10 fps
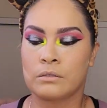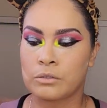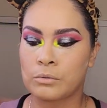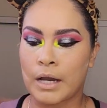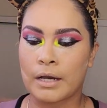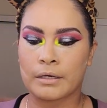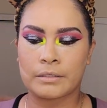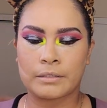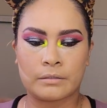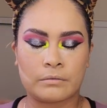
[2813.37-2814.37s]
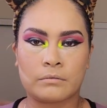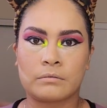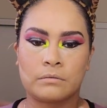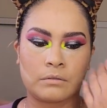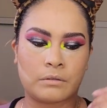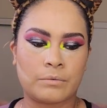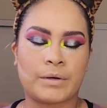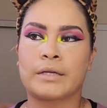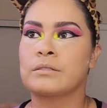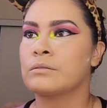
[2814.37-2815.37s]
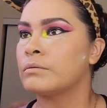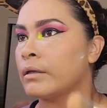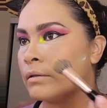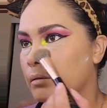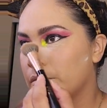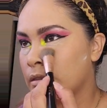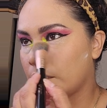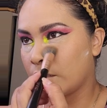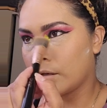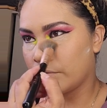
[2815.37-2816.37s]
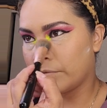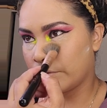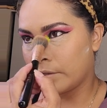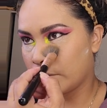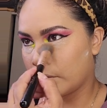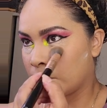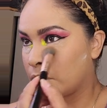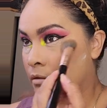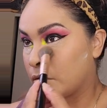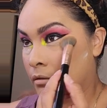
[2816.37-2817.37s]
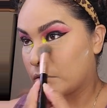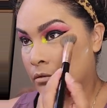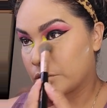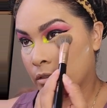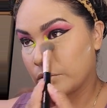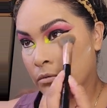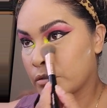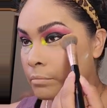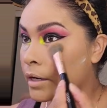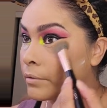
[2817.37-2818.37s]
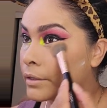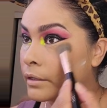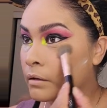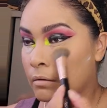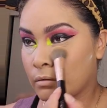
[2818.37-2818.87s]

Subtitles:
to add the rest. So now let me take off the translucent powder.